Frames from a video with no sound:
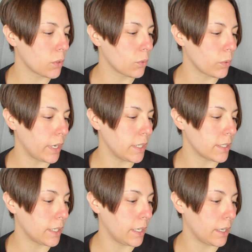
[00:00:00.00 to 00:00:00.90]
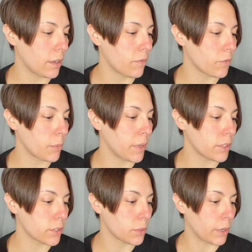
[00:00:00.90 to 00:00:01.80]
great king from
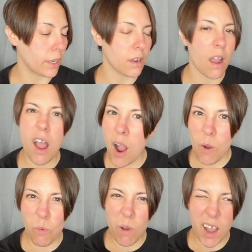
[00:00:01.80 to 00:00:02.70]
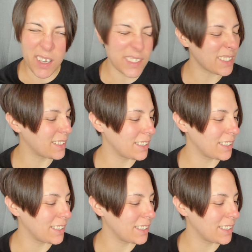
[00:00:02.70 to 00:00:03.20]
history. What?